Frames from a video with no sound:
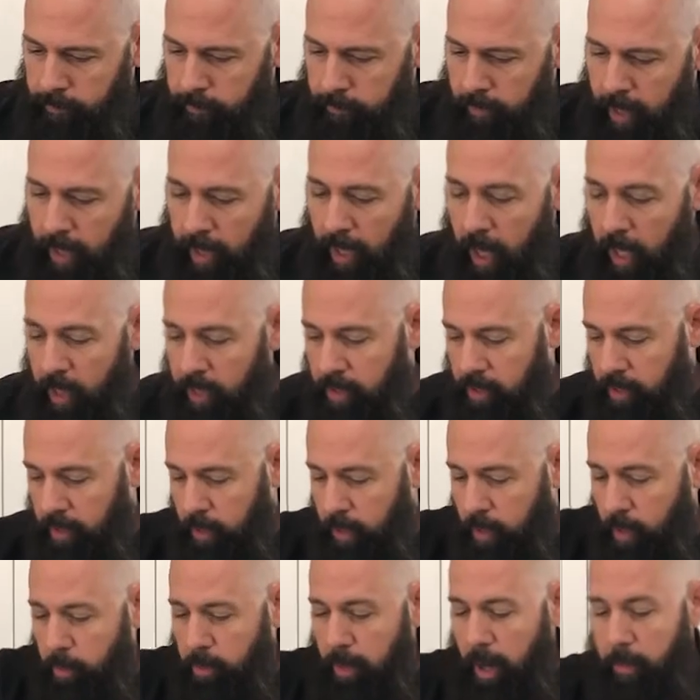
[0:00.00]
And honestly, you
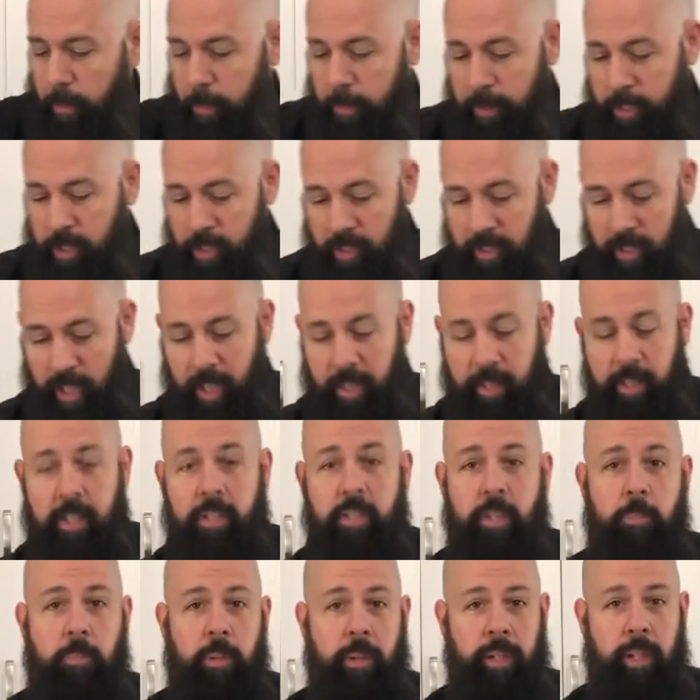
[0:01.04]
could probably just take this
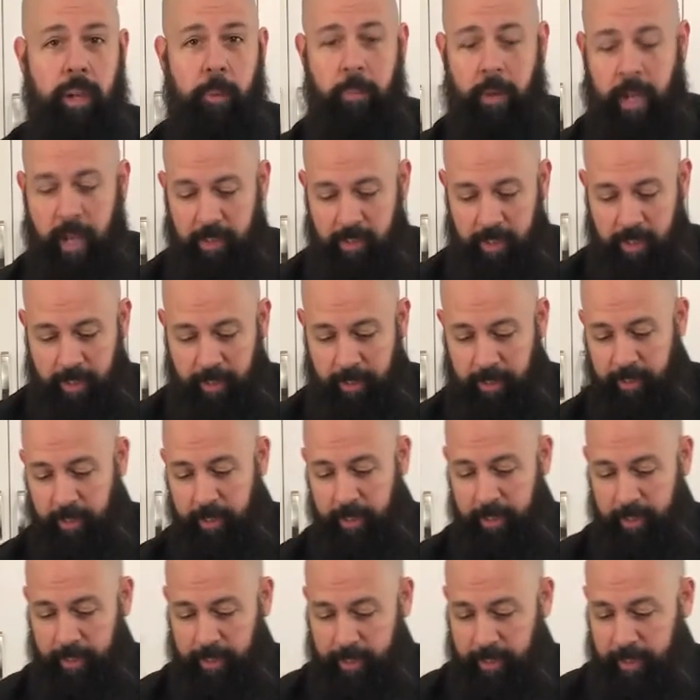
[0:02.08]
and put it on pasta
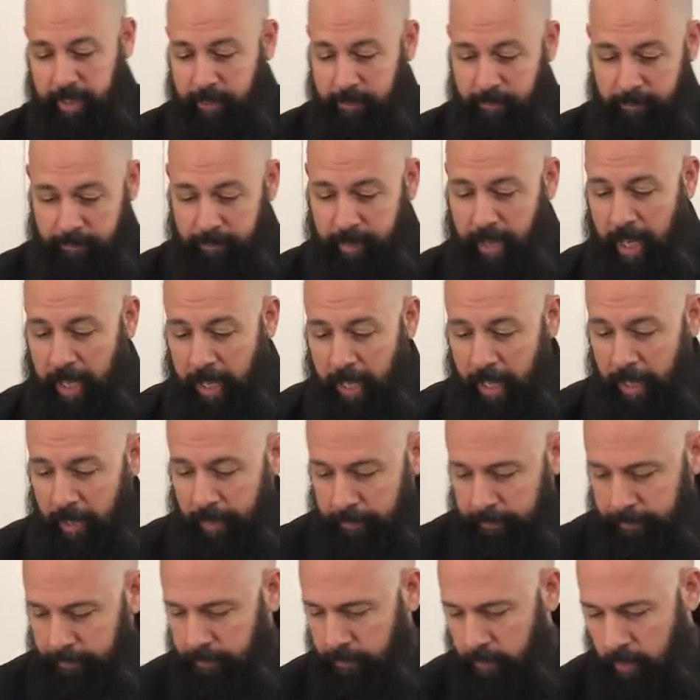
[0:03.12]
and eat it.
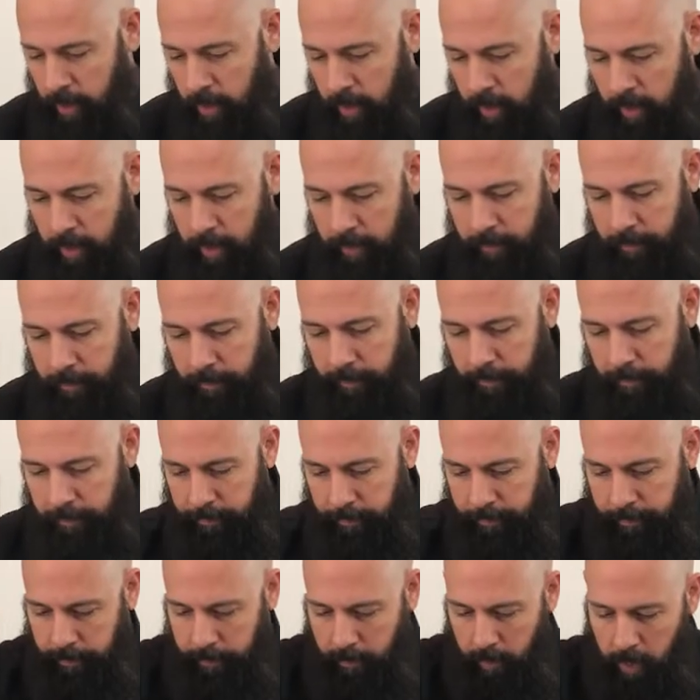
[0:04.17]

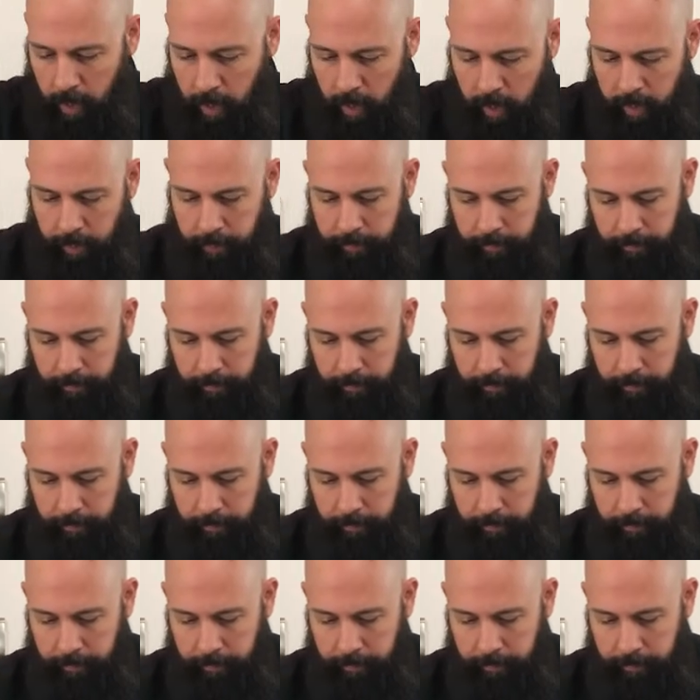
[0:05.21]
Okay.